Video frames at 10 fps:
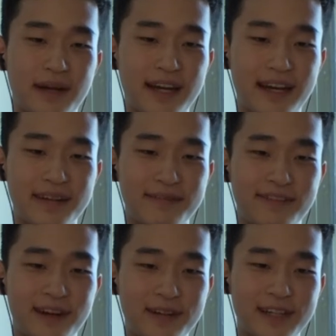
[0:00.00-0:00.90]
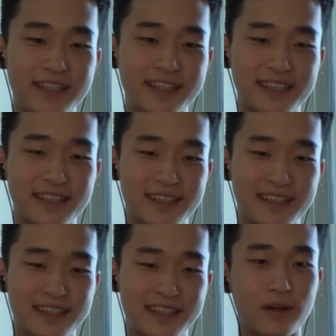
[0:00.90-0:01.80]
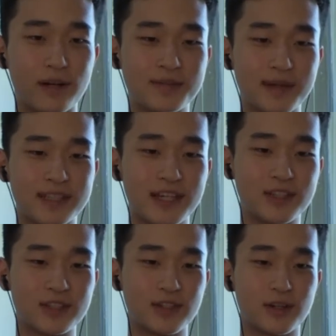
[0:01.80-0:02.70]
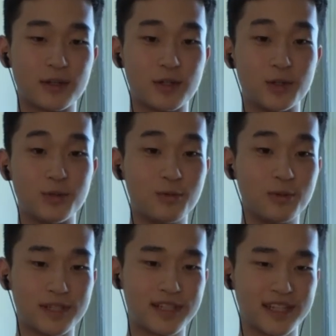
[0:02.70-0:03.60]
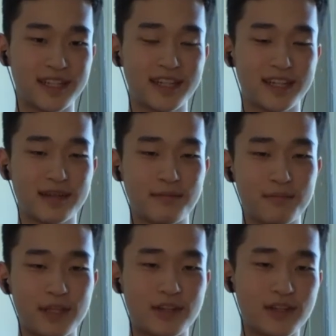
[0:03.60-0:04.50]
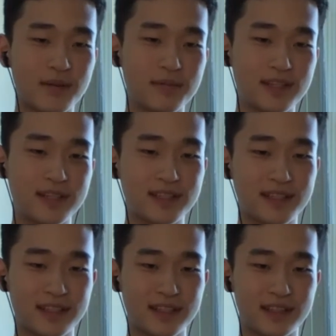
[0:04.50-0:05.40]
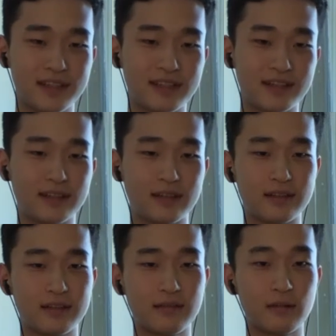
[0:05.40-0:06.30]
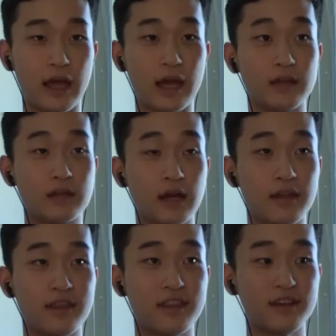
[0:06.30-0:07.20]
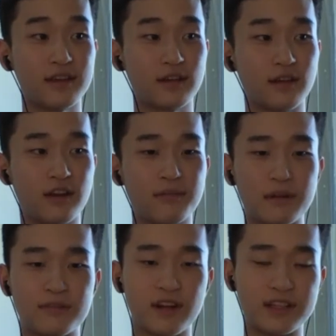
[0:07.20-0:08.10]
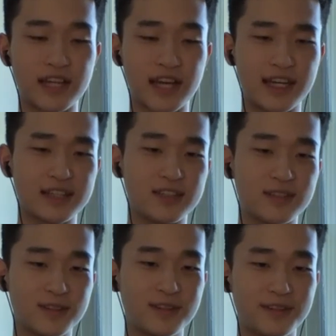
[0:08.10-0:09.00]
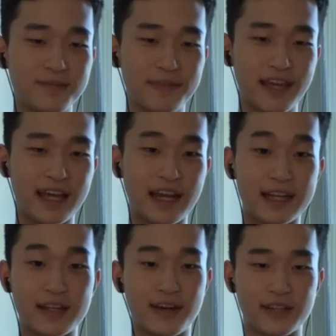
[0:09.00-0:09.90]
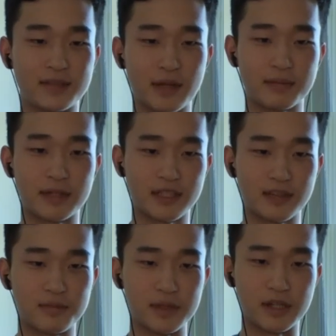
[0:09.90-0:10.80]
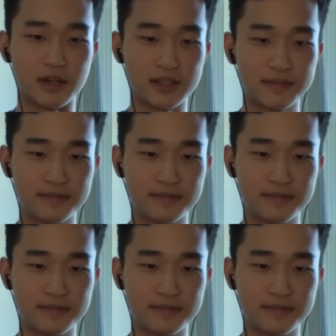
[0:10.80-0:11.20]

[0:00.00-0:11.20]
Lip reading: had very clear expectations on who would be the nominees. And I think a lot of my friends had that too. And I did not expect myself to be on it.